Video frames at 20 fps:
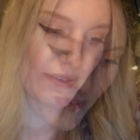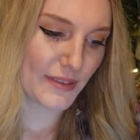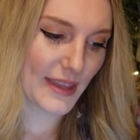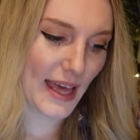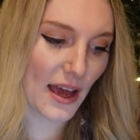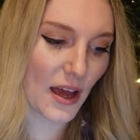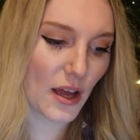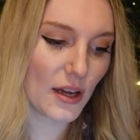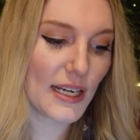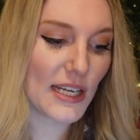
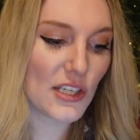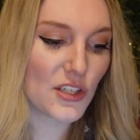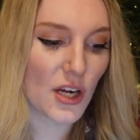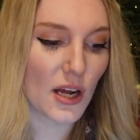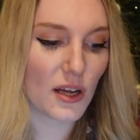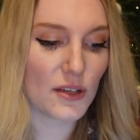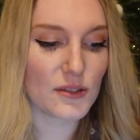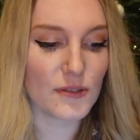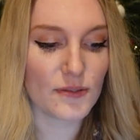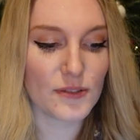Their only
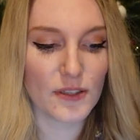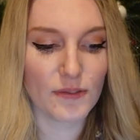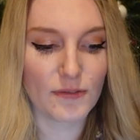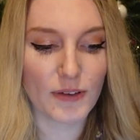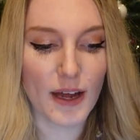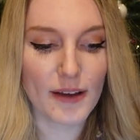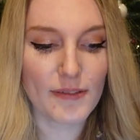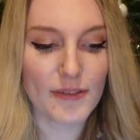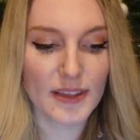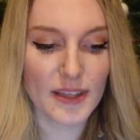chance of
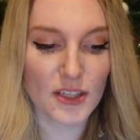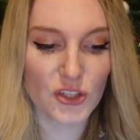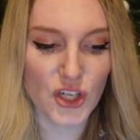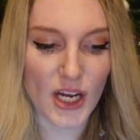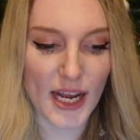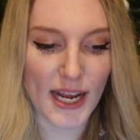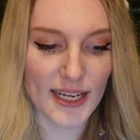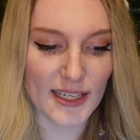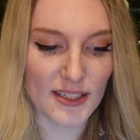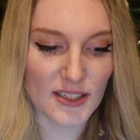surviving the
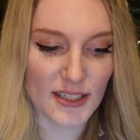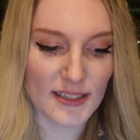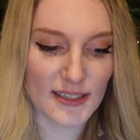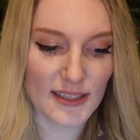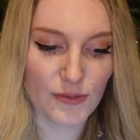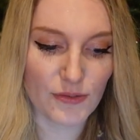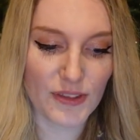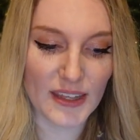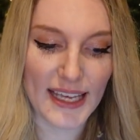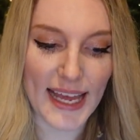change is
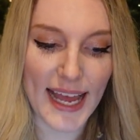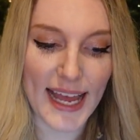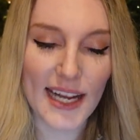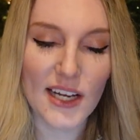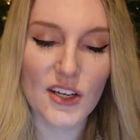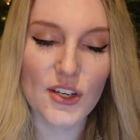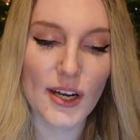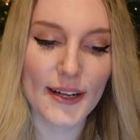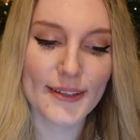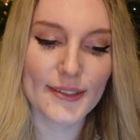if the
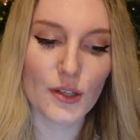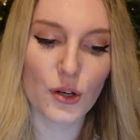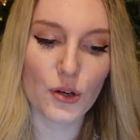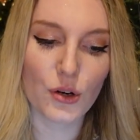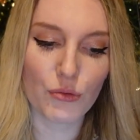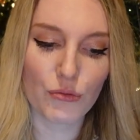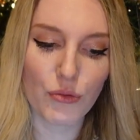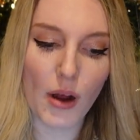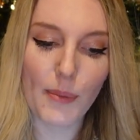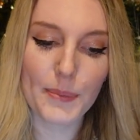ageless,
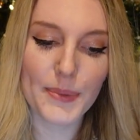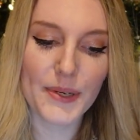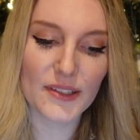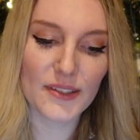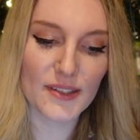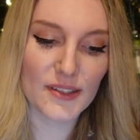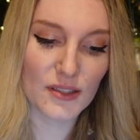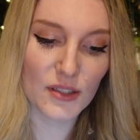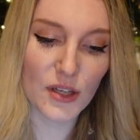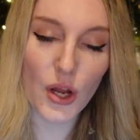
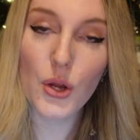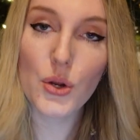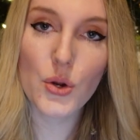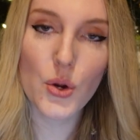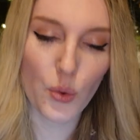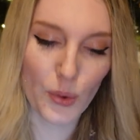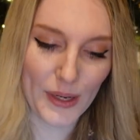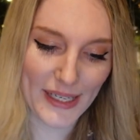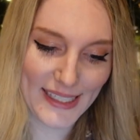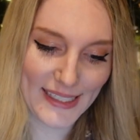corrupt Snow
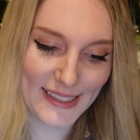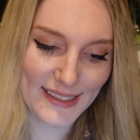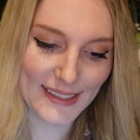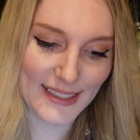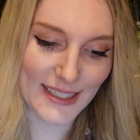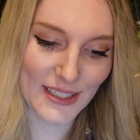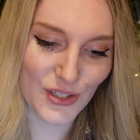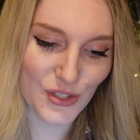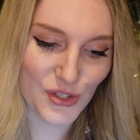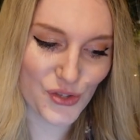Queen
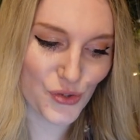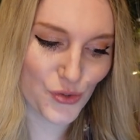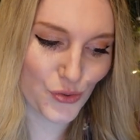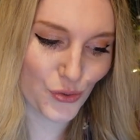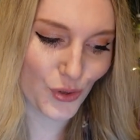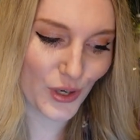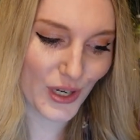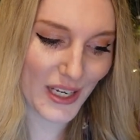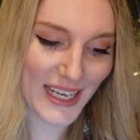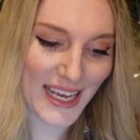can
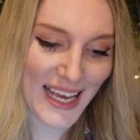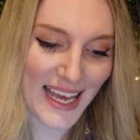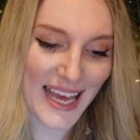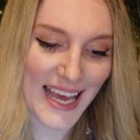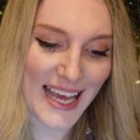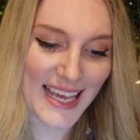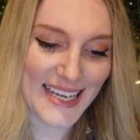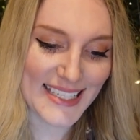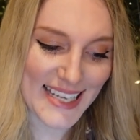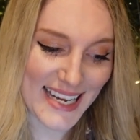destroy
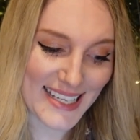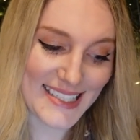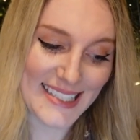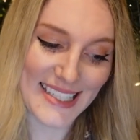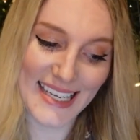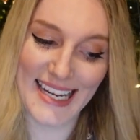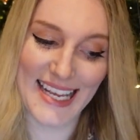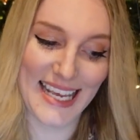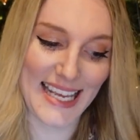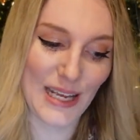
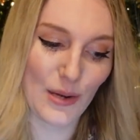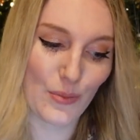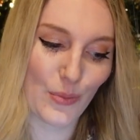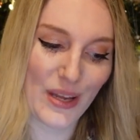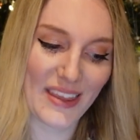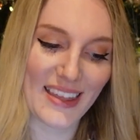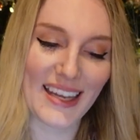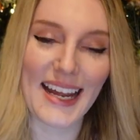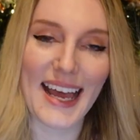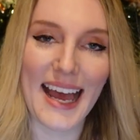destiny
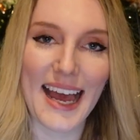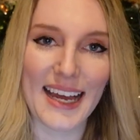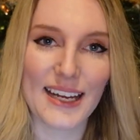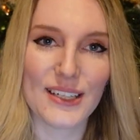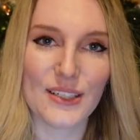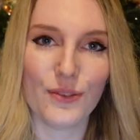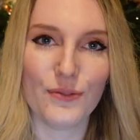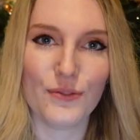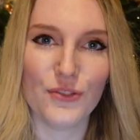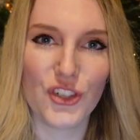with an
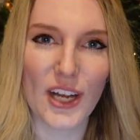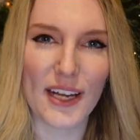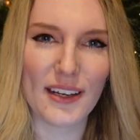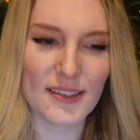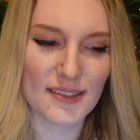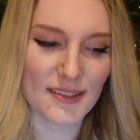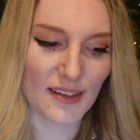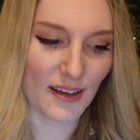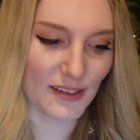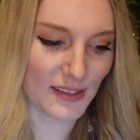act of
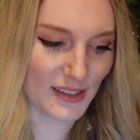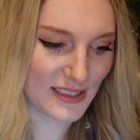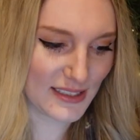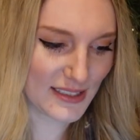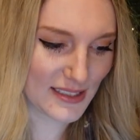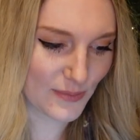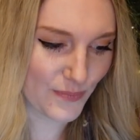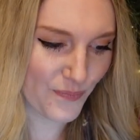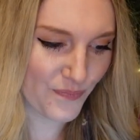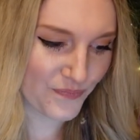genocide.